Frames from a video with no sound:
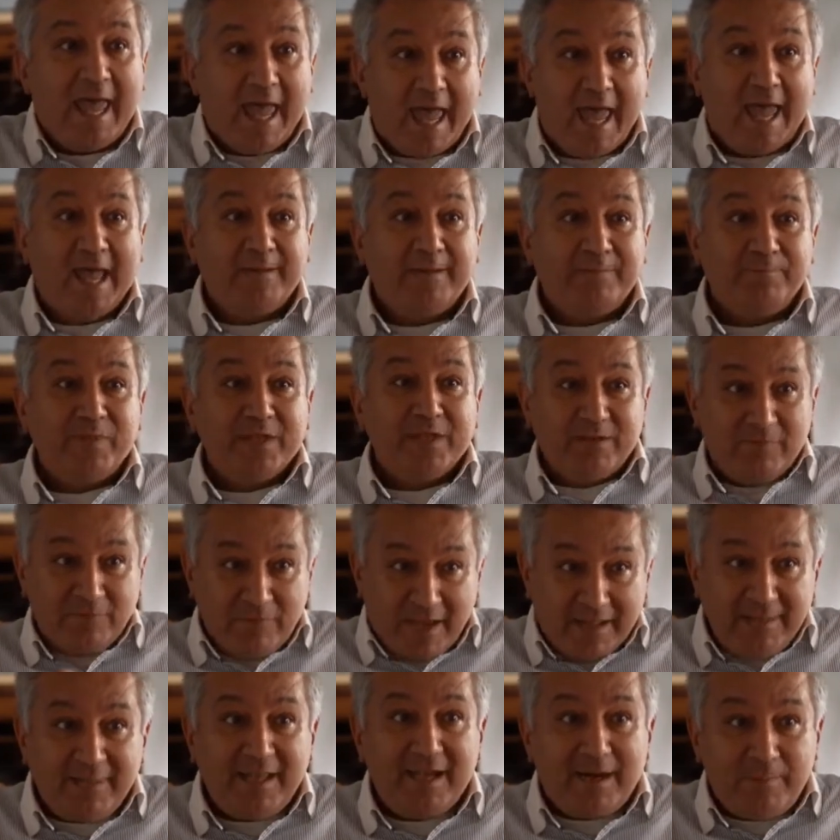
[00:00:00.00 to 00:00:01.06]
And
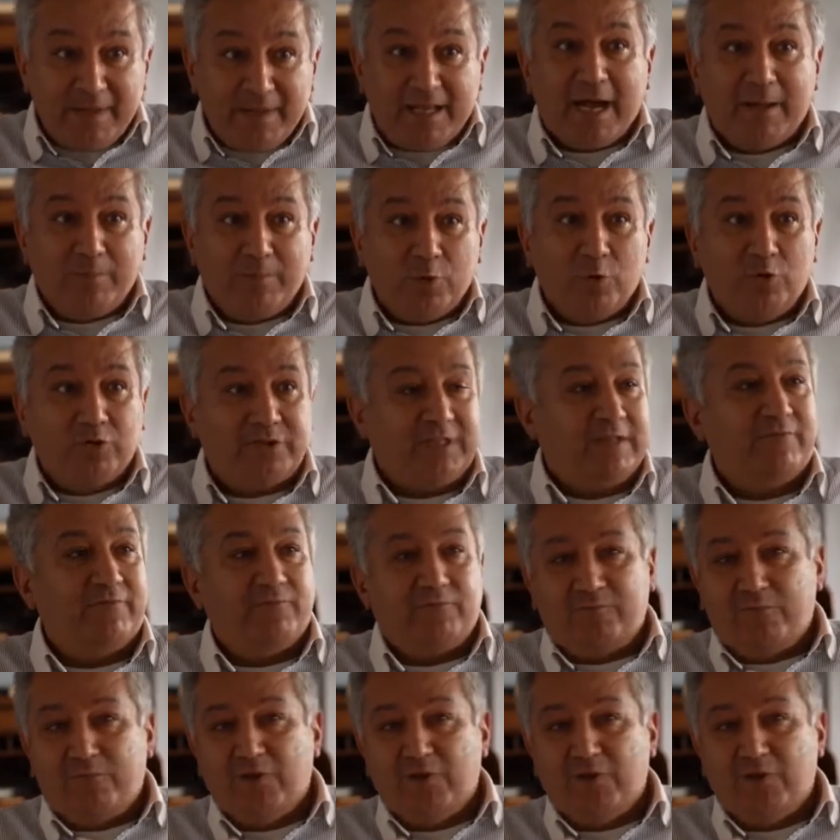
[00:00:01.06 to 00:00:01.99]
when they are become naughty,